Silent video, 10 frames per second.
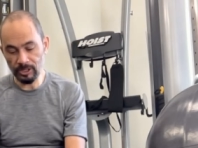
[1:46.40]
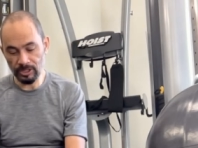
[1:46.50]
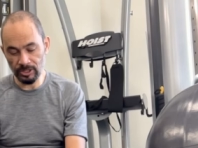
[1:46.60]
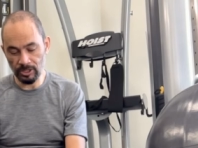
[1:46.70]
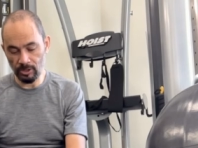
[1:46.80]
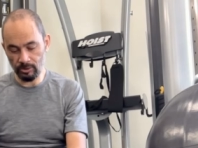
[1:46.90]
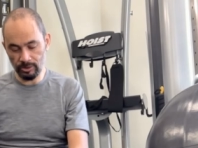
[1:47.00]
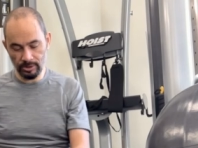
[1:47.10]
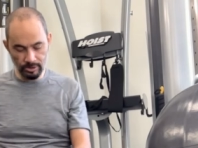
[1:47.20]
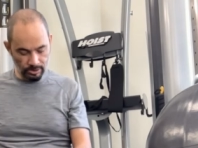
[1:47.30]

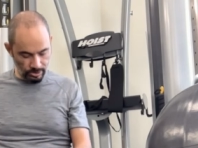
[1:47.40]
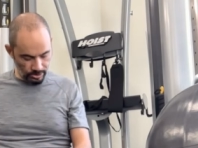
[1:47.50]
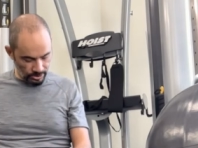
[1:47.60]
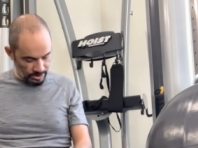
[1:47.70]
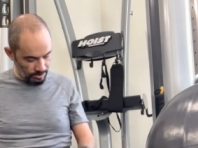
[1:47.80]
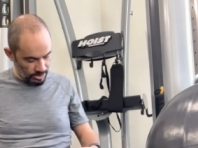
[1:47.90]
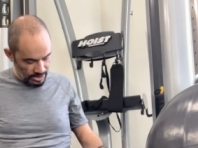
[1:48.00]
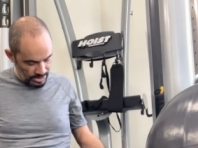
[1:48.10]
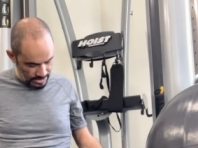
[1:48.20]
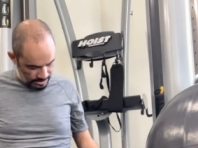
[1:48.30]
So simply
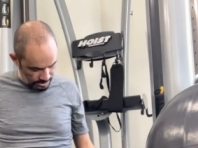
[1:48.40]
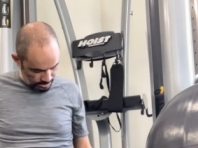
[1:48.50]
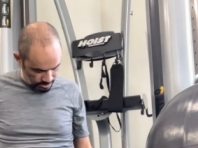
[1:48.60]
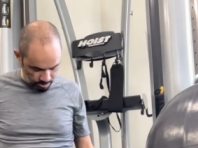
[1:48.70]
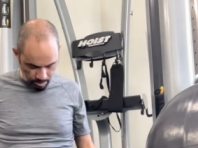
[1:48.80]
test it